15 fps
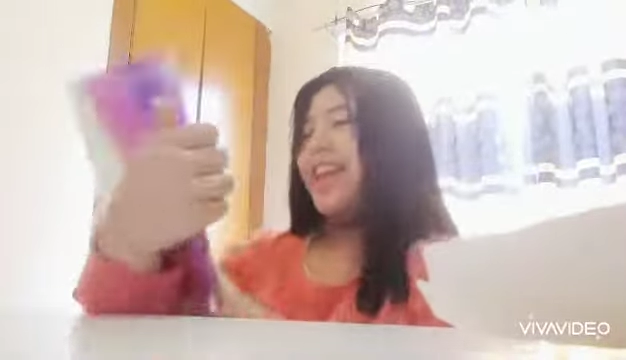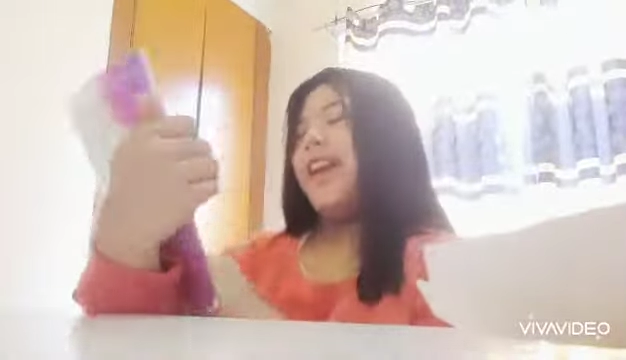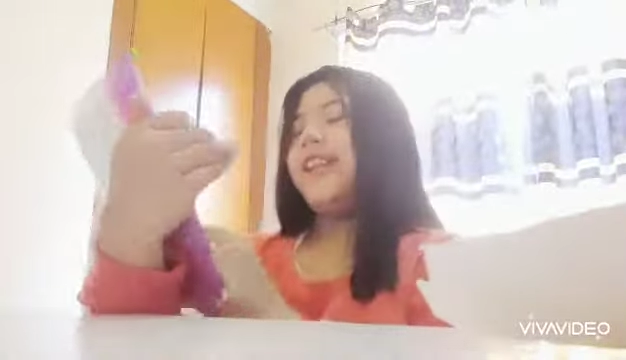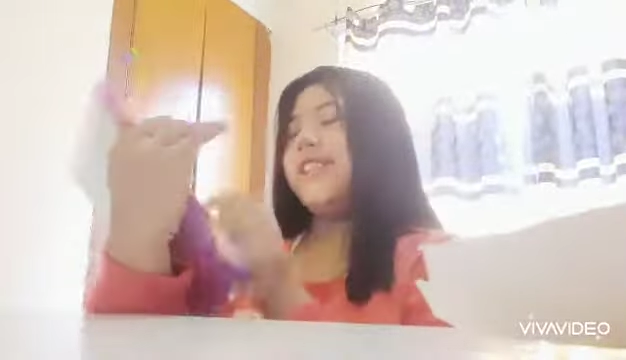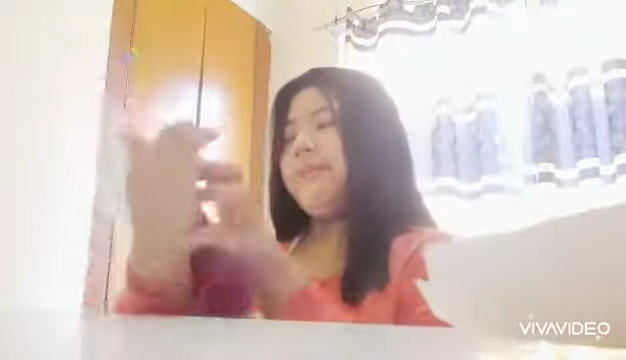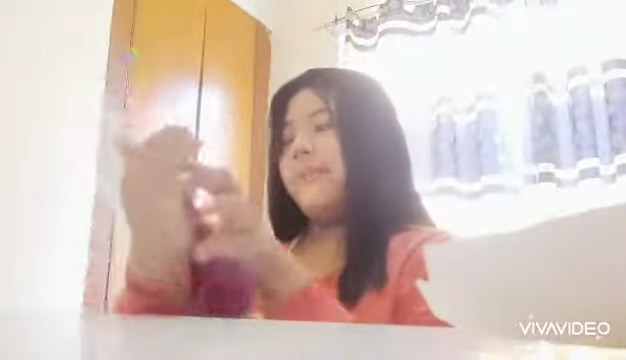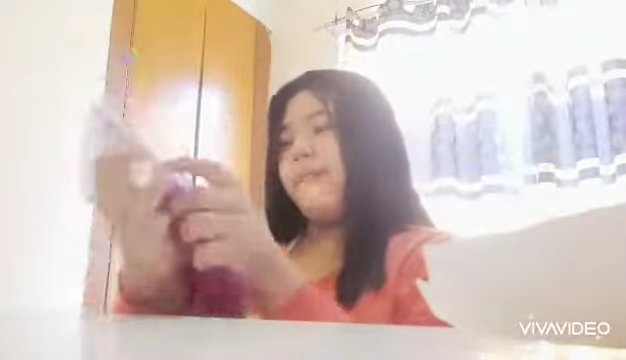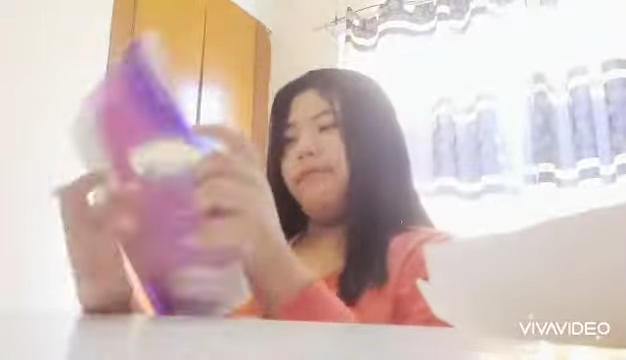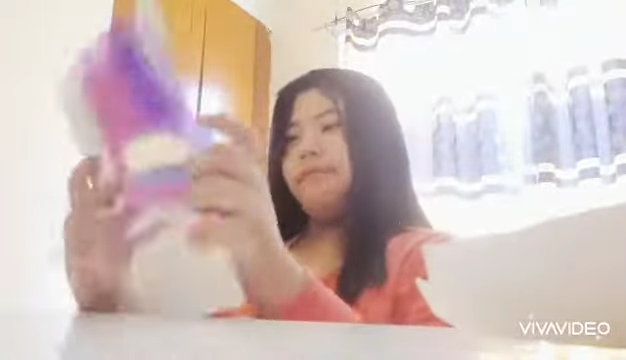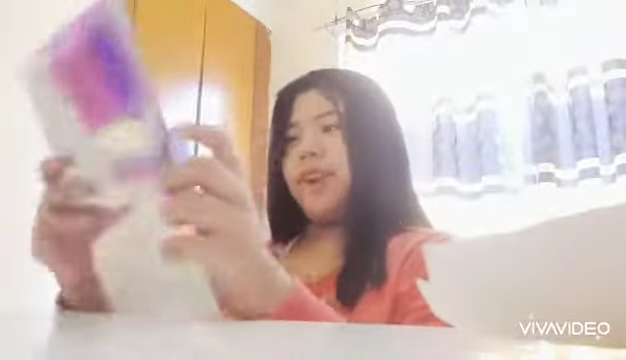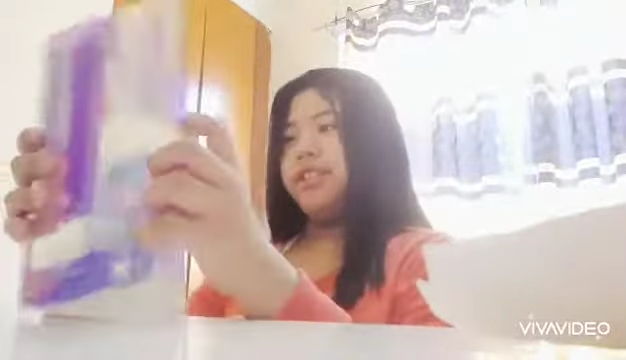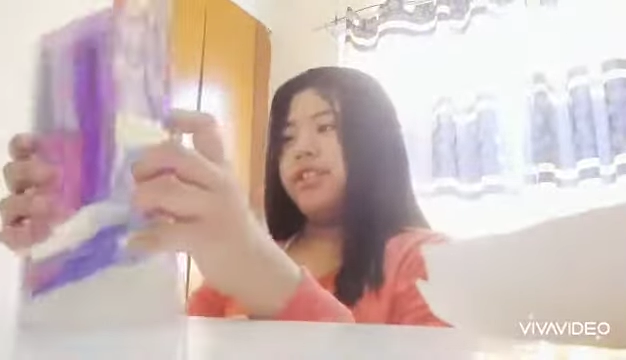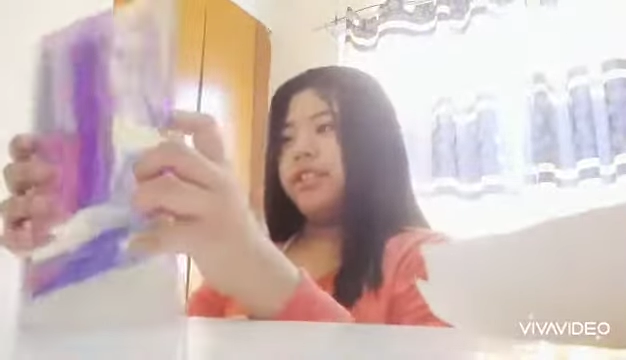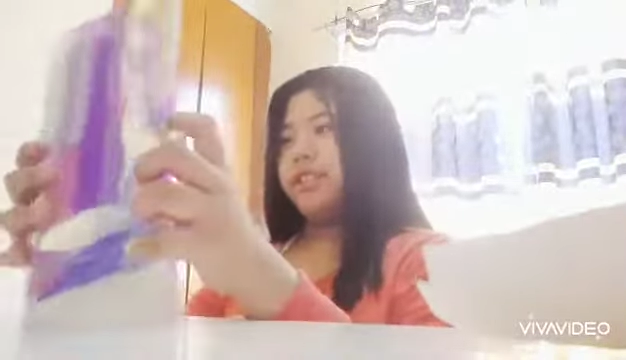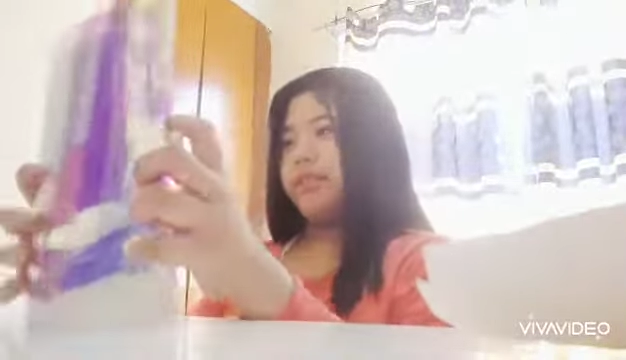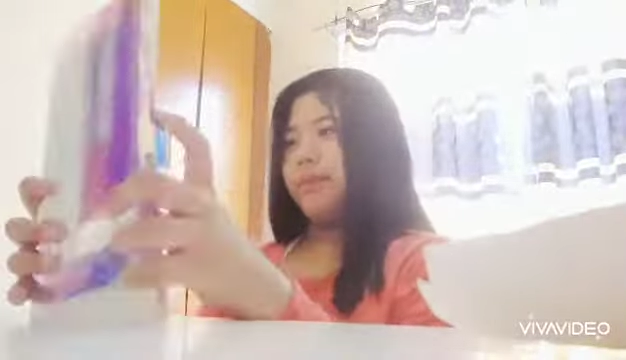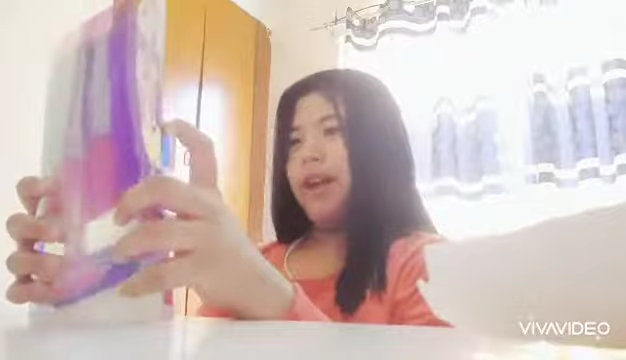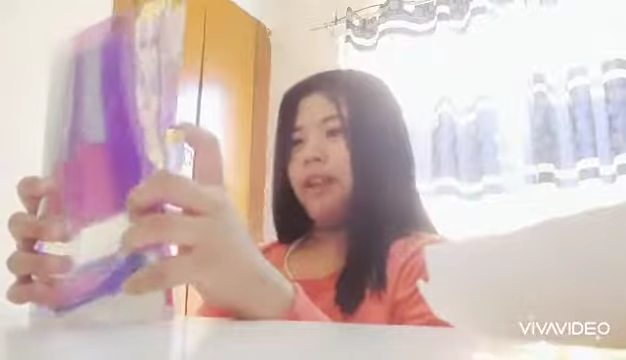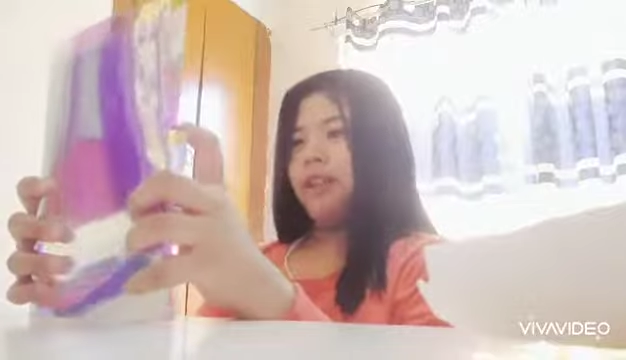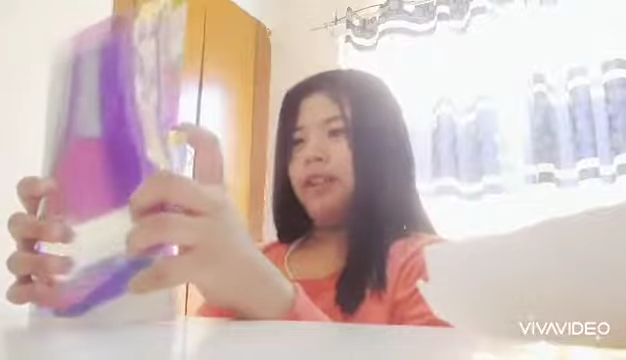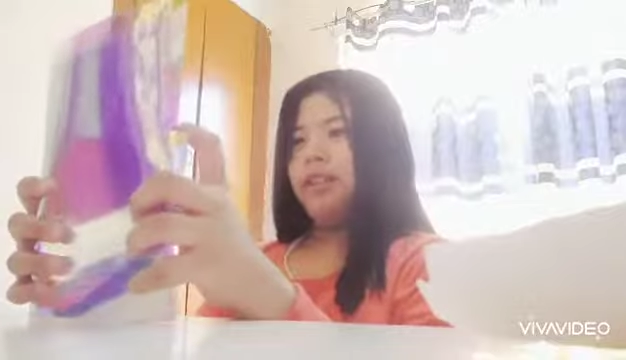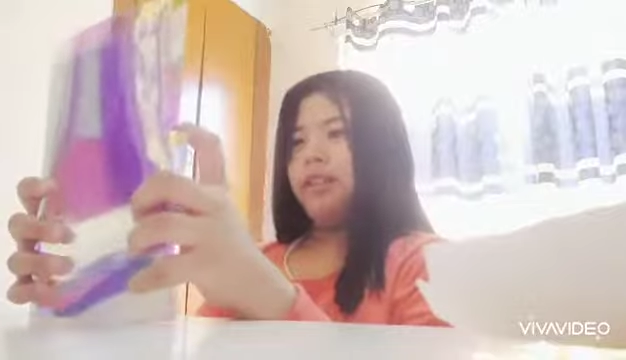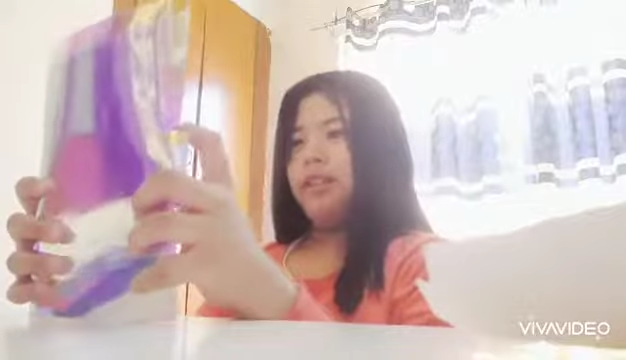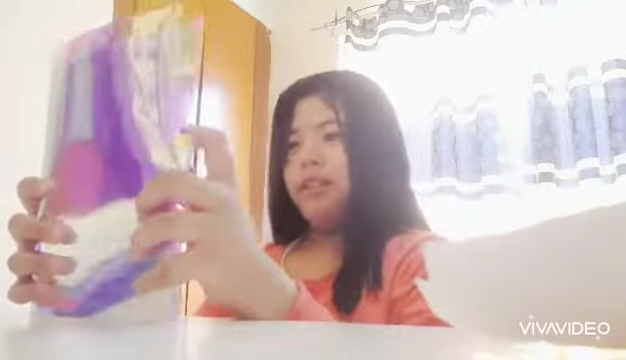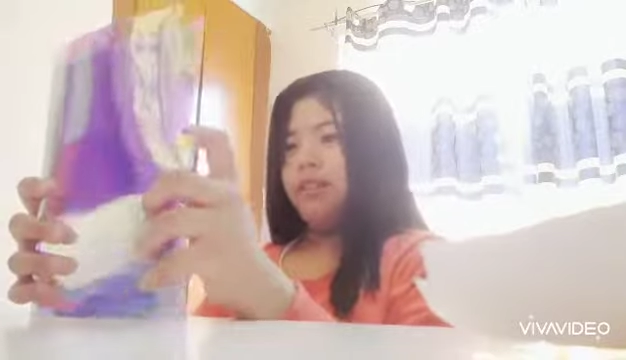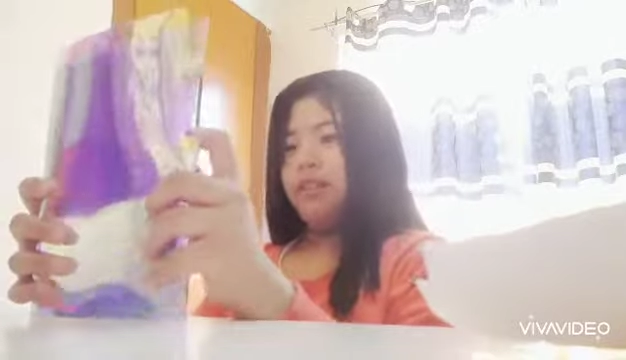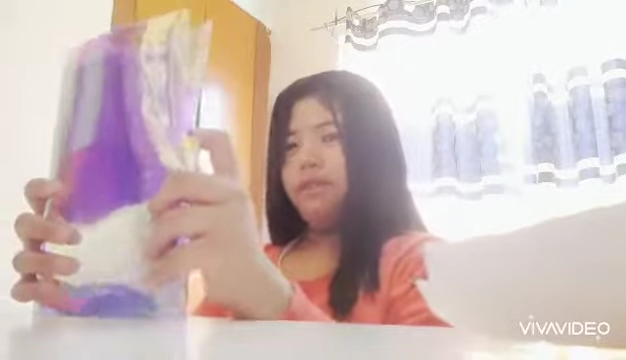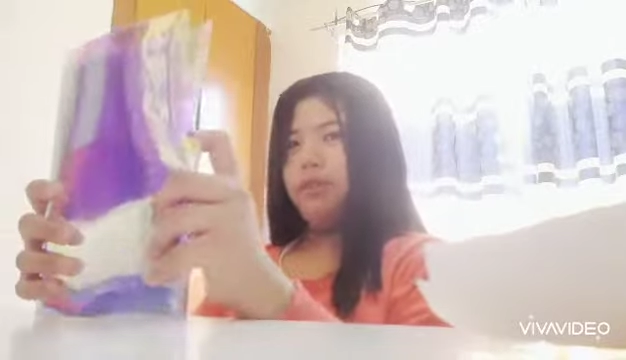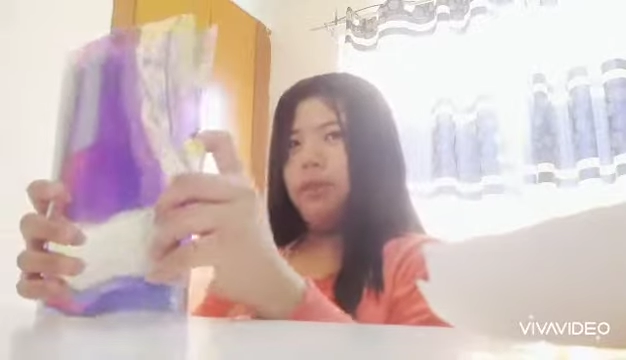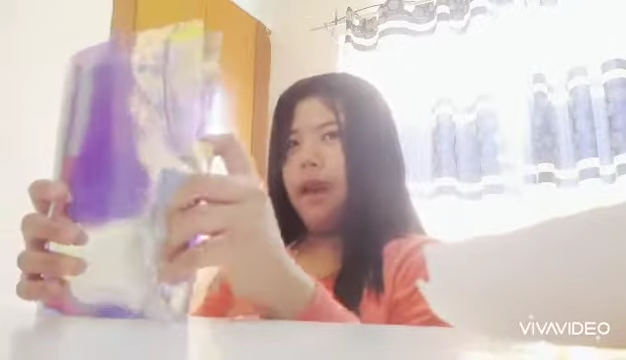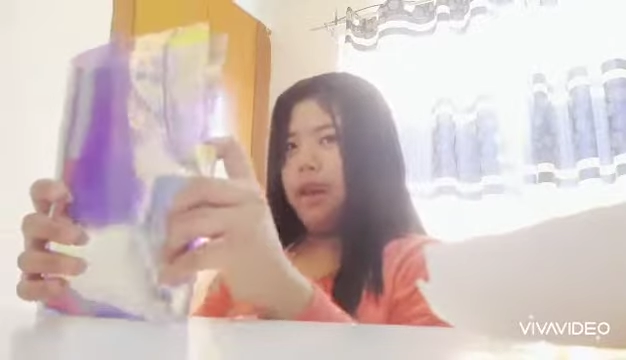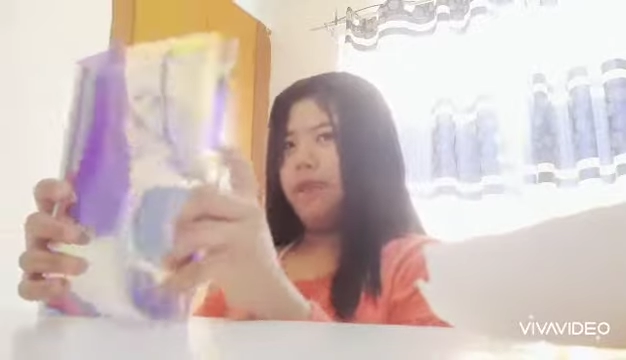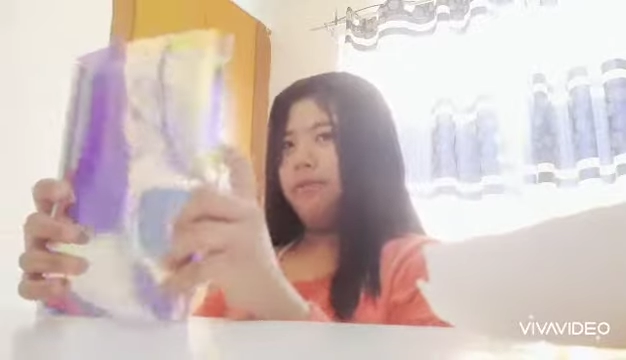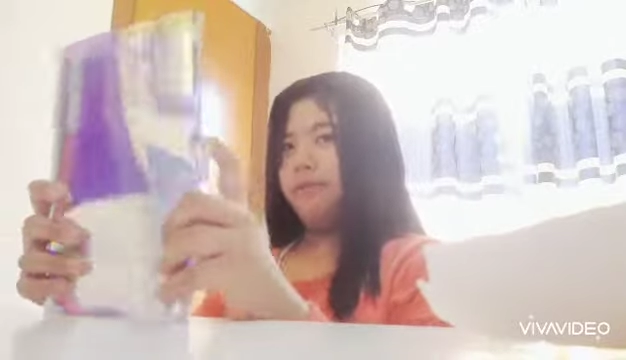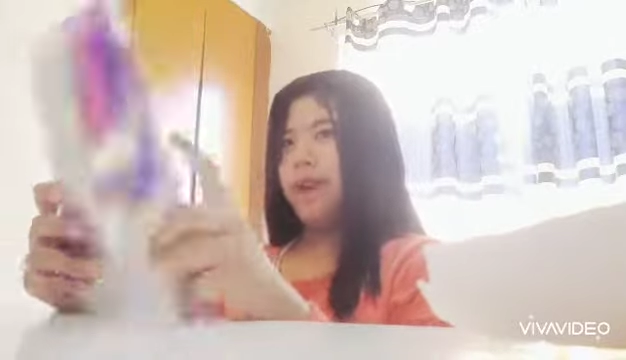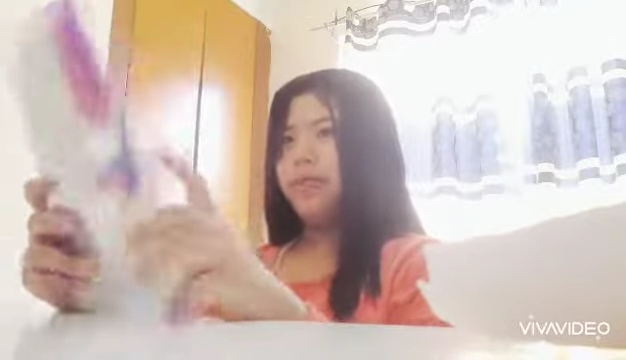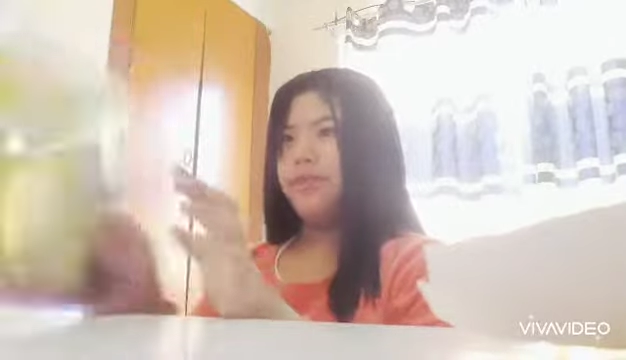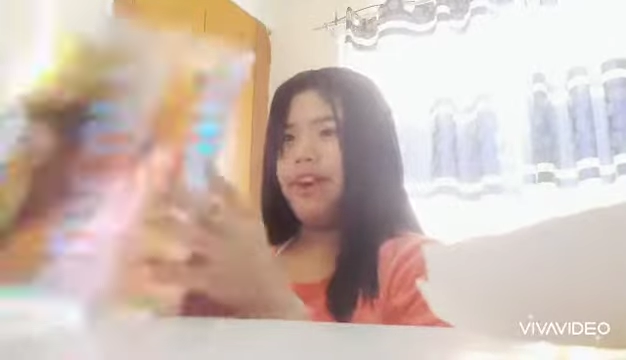It's like my first 6 ring binder. Even though I have binders